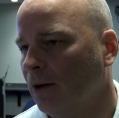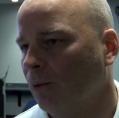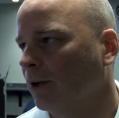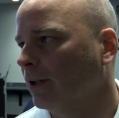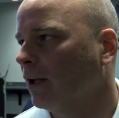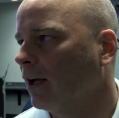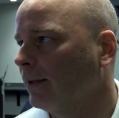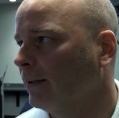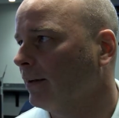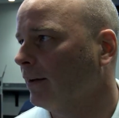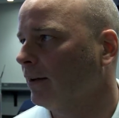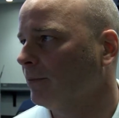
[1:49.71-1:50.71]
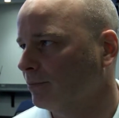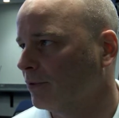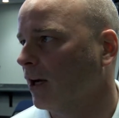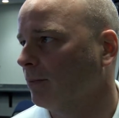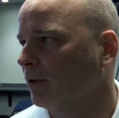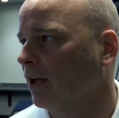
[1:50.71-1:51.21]
one line at our
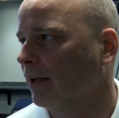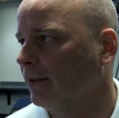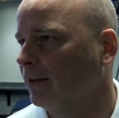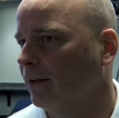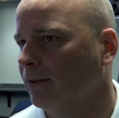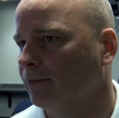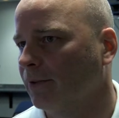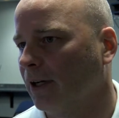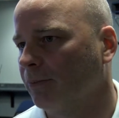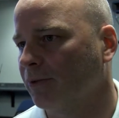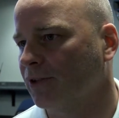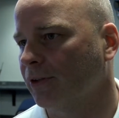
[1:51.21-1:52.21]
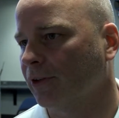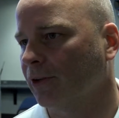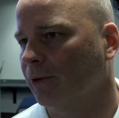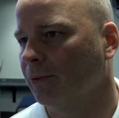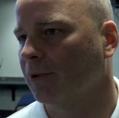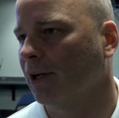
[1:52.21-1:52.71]
top line, our, our Pacific
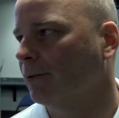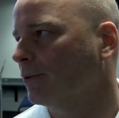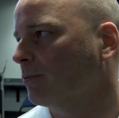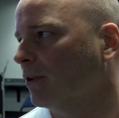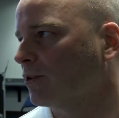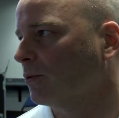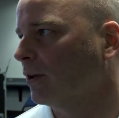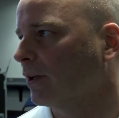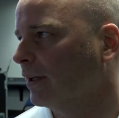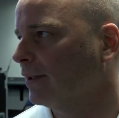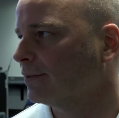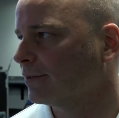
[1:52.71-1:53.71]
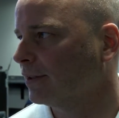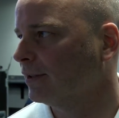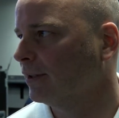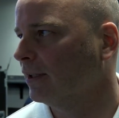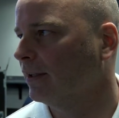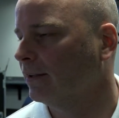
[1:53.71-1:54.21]
Rim line was plus one against
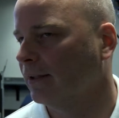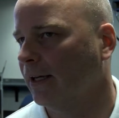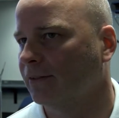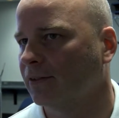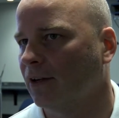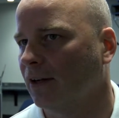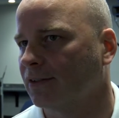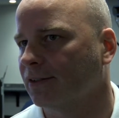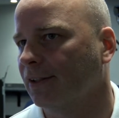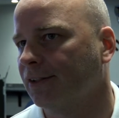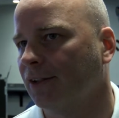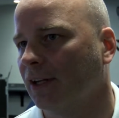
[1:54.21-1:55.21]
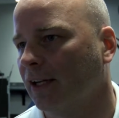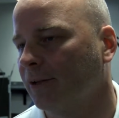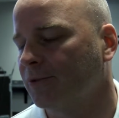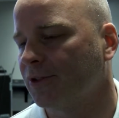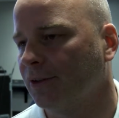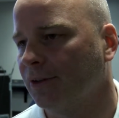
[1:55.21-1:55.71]
in, in that consolation game.
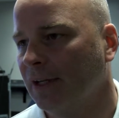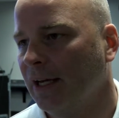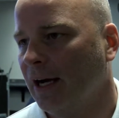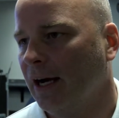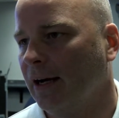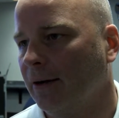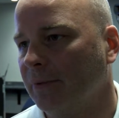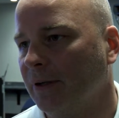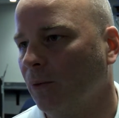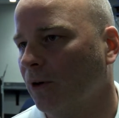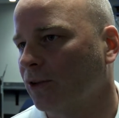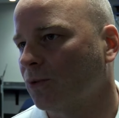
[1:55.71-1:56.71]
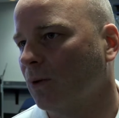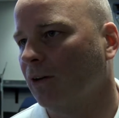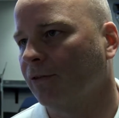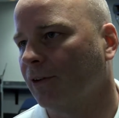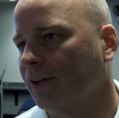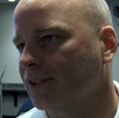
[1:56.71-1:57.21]
So um, it works well
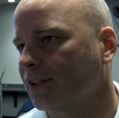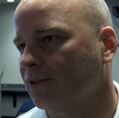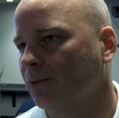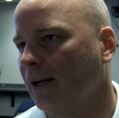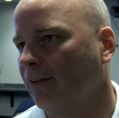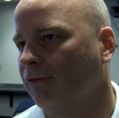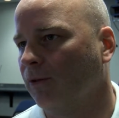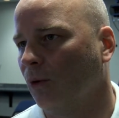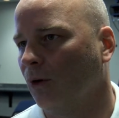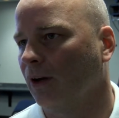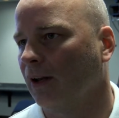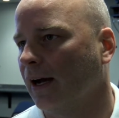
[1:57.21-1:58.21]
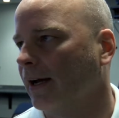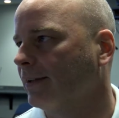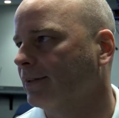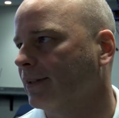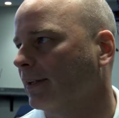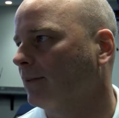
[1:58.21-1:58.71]
for us because we have four
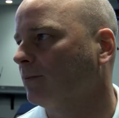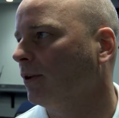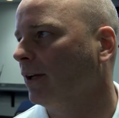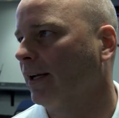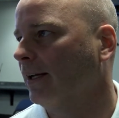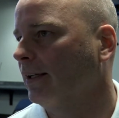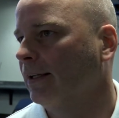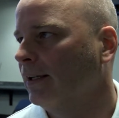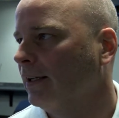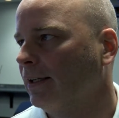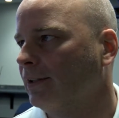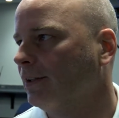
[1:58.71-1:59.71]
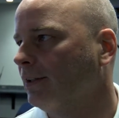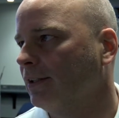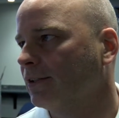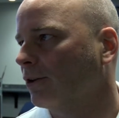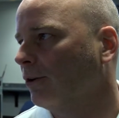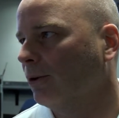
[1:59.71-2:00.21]
lines that can play in the
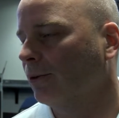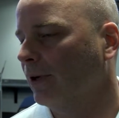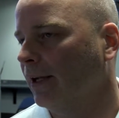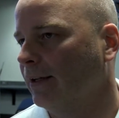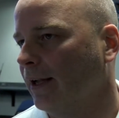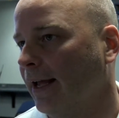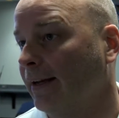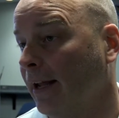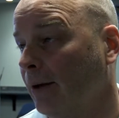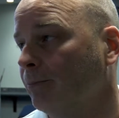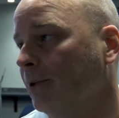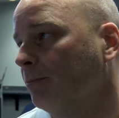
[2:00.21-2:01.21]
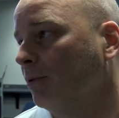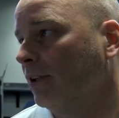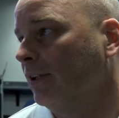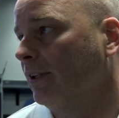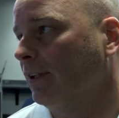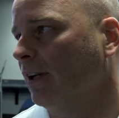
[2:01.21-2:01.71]
D zone and, and hem people in in